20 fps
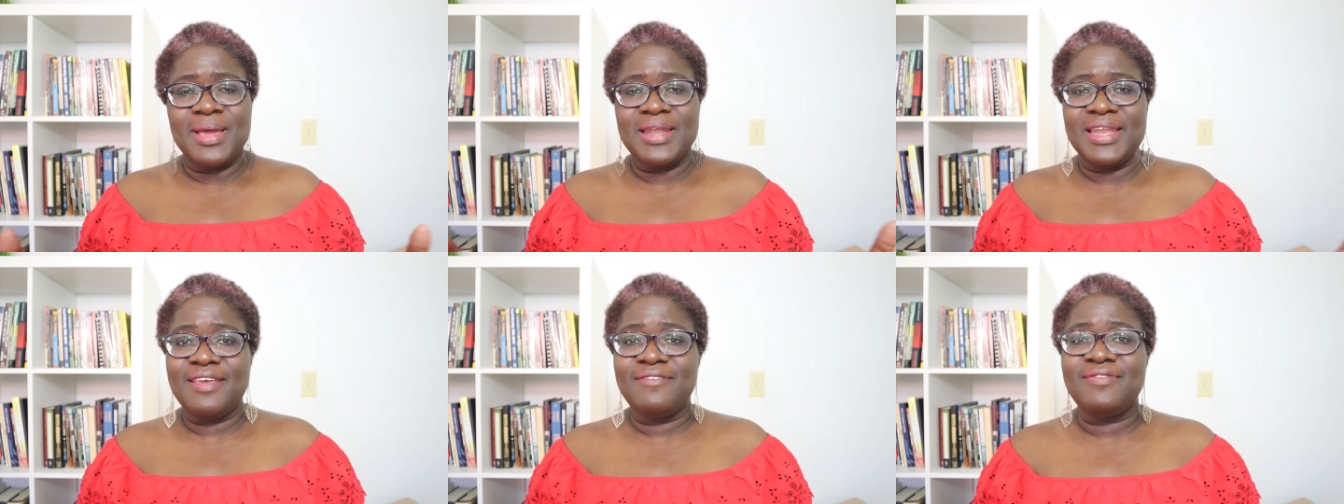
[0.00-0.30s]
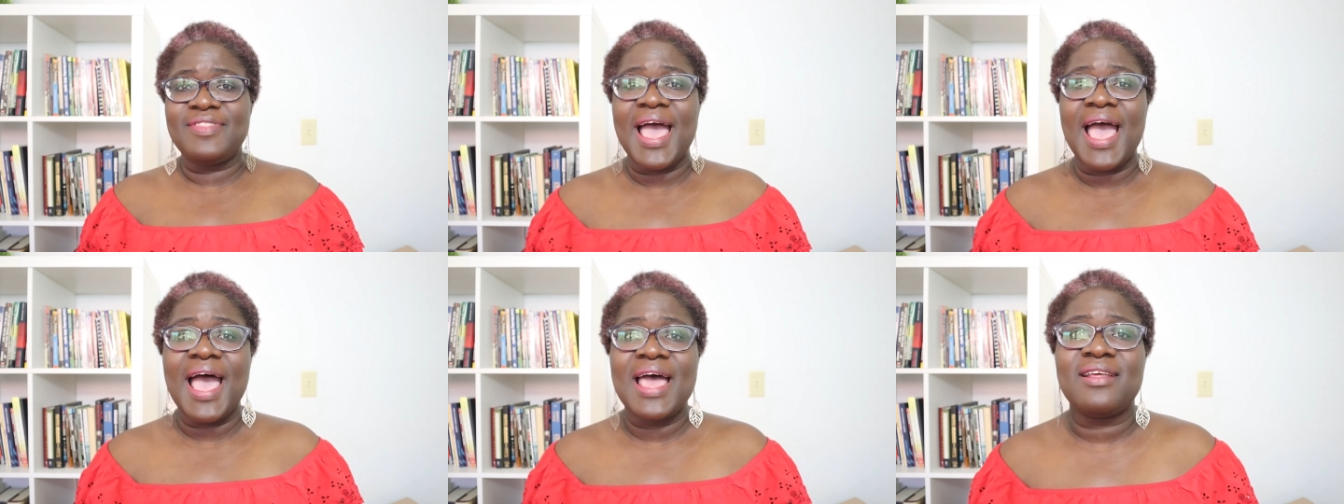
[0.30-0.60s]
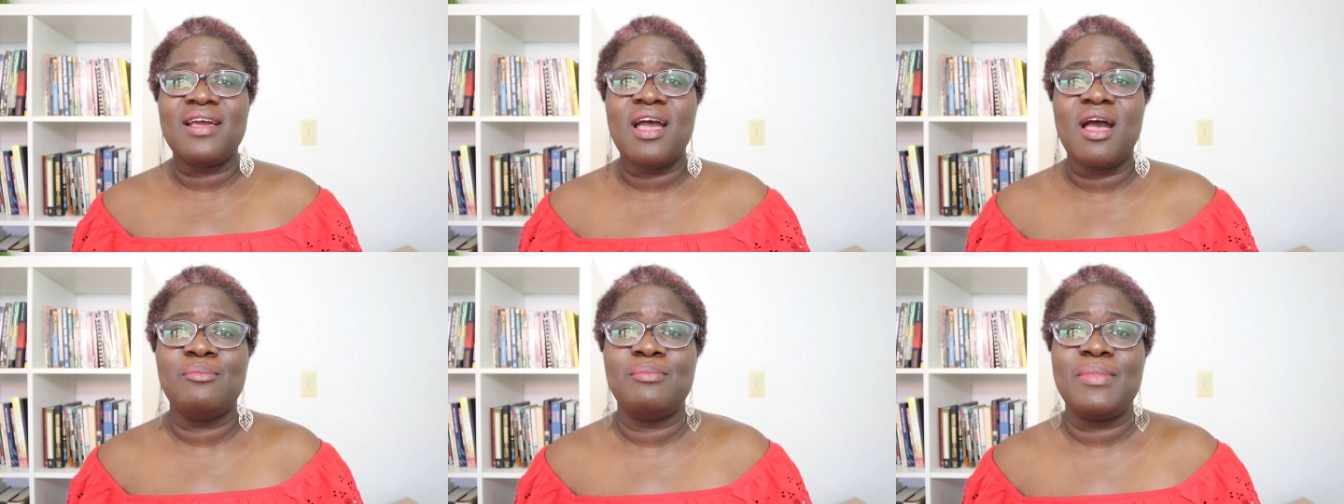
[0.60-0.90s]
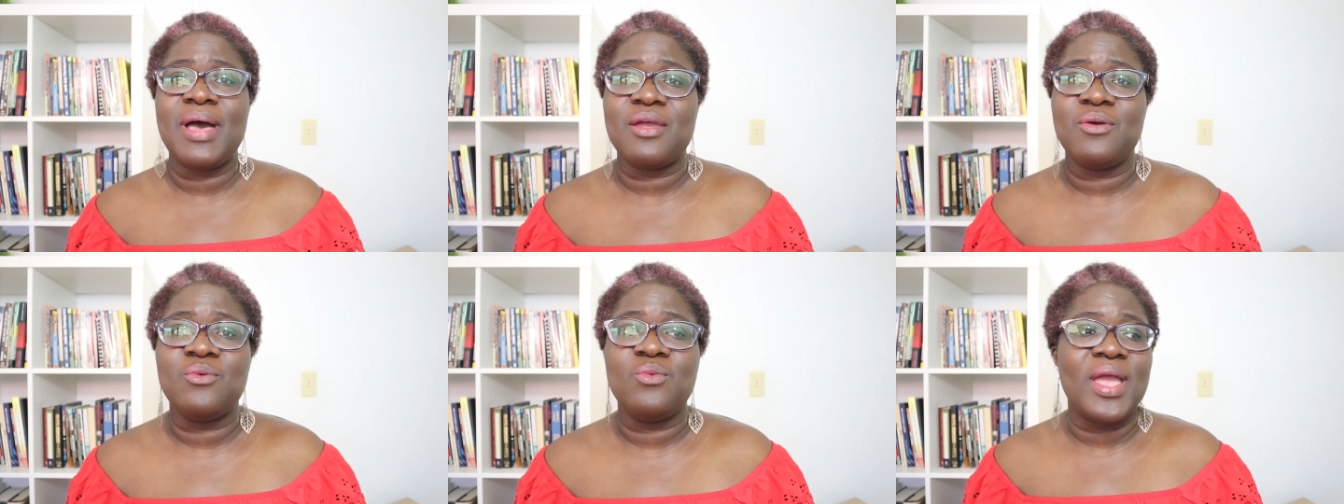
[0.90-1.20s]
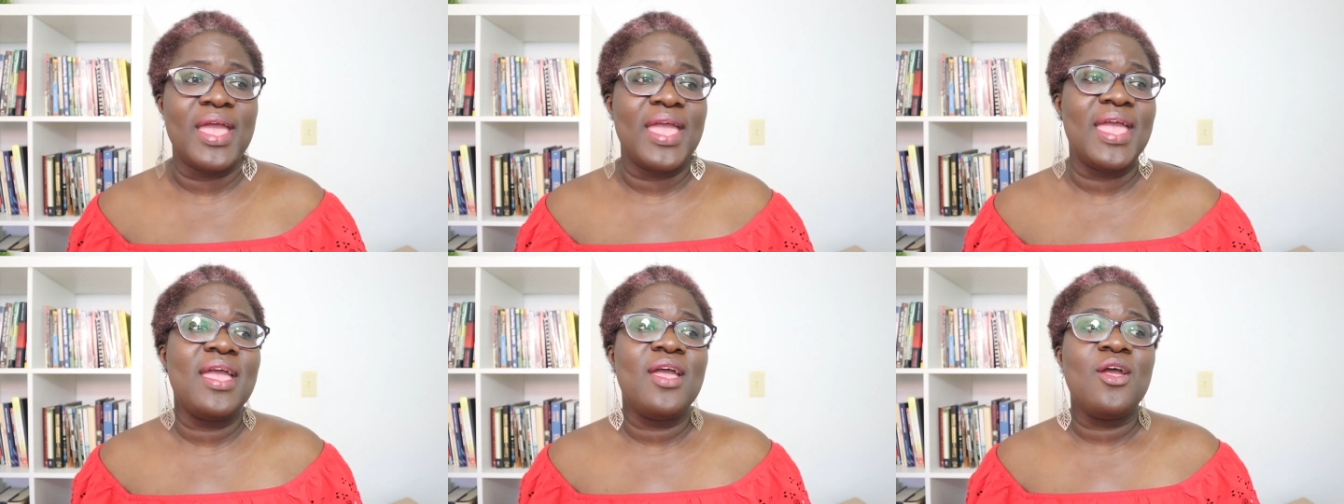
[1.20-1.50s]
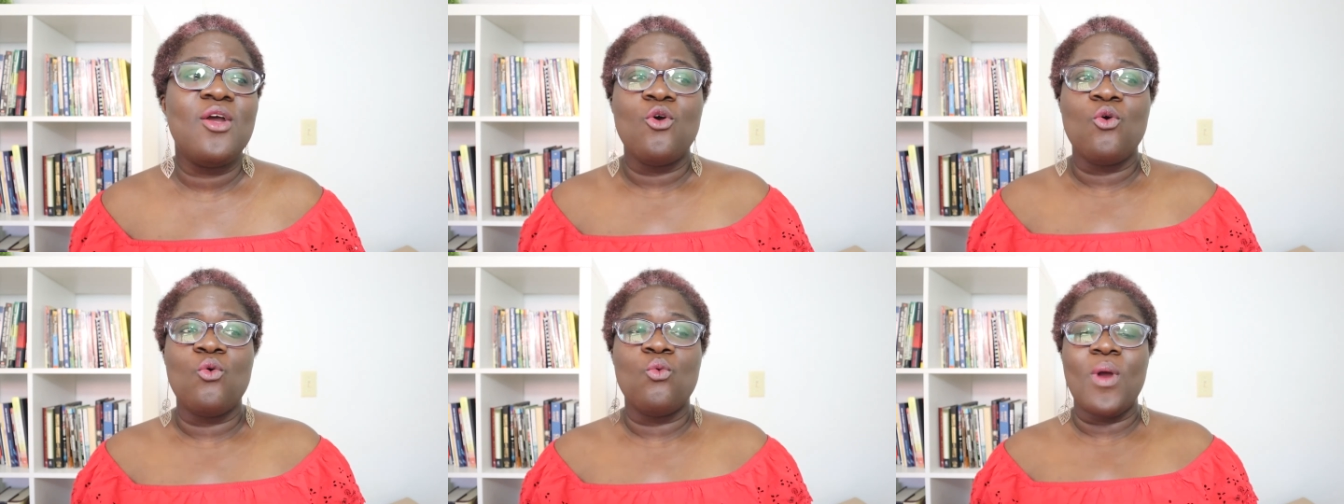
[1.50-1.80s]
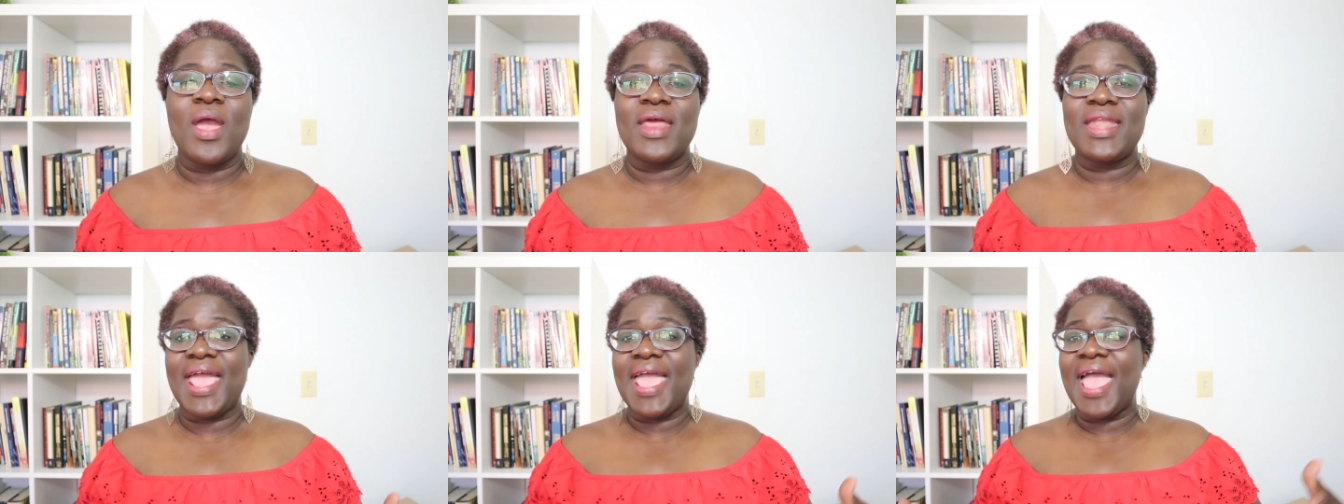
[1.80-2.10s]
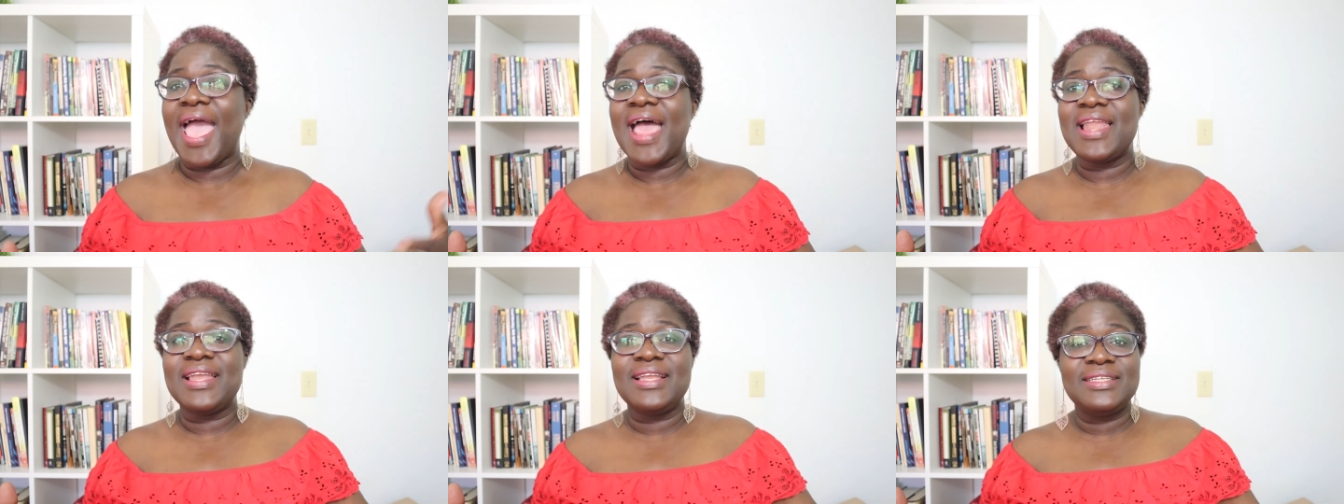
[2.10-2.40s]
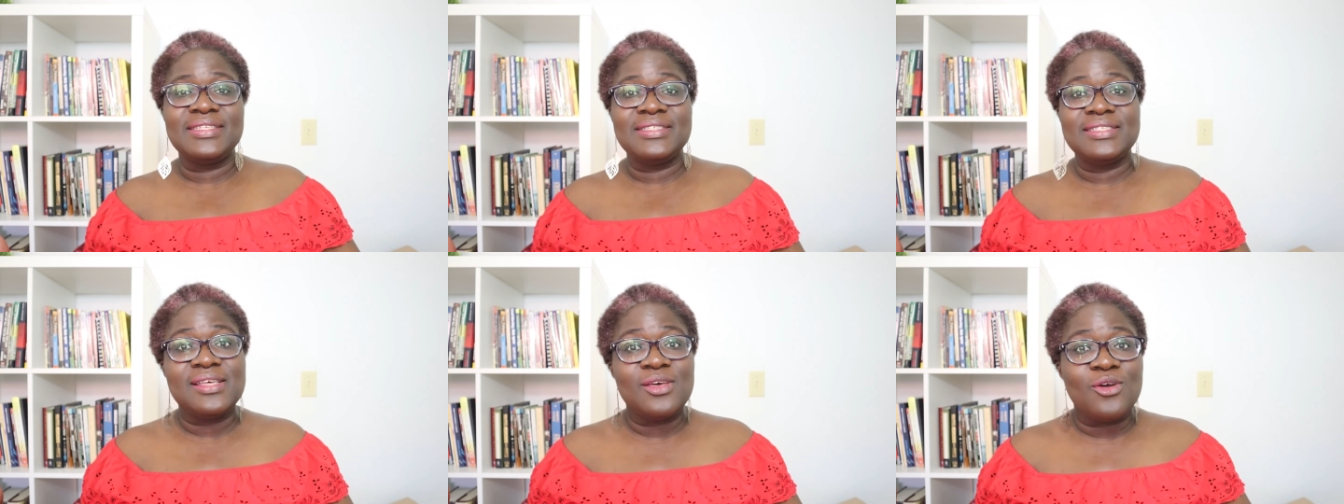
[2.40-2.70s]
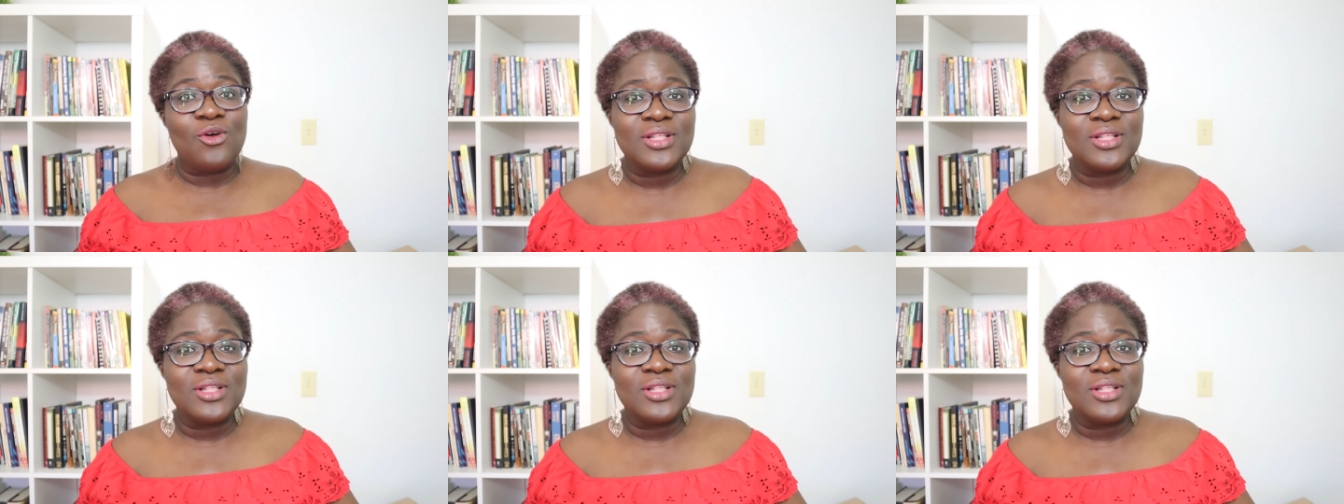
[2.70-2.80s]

But if that had come my way when I hadn't